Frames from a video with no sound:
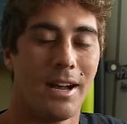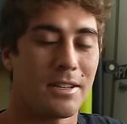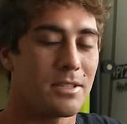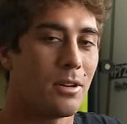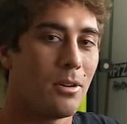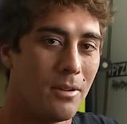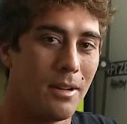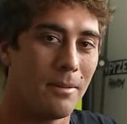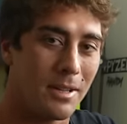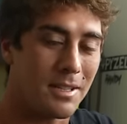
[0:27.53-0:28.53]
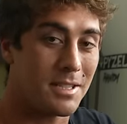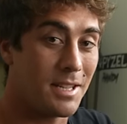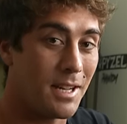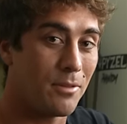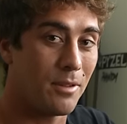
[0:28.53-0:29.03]
I still am going to
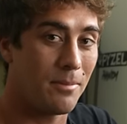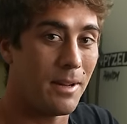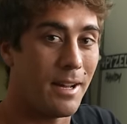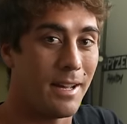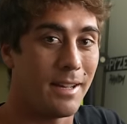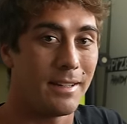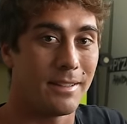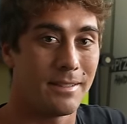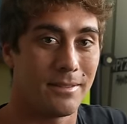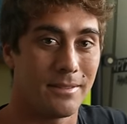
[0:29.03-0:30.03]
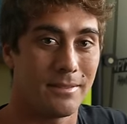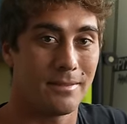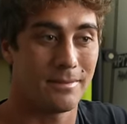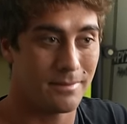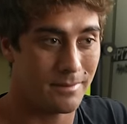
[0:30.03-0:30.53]
stick with my
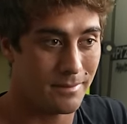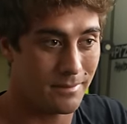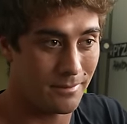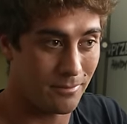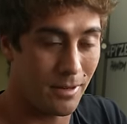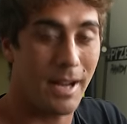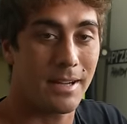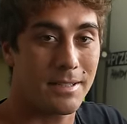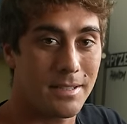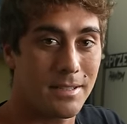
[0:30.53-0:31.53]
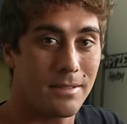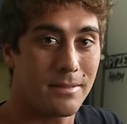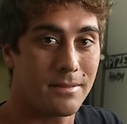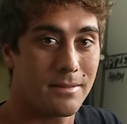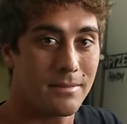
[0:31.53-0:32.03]
ranked
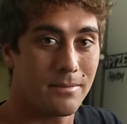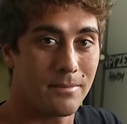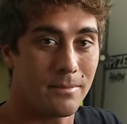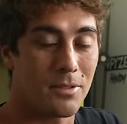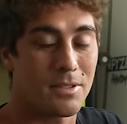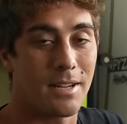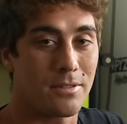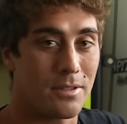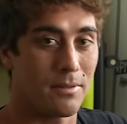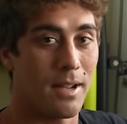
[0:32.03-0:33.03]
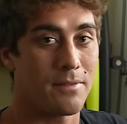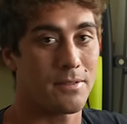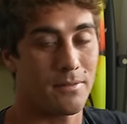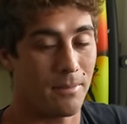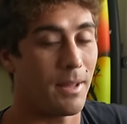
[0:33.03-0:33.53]
most dangerous
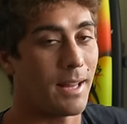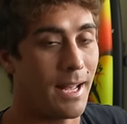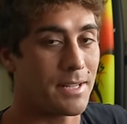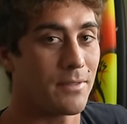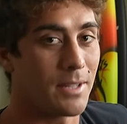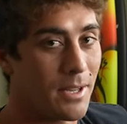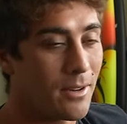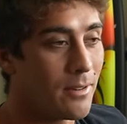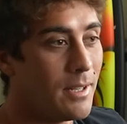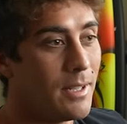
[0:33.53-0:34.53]
waves from that last video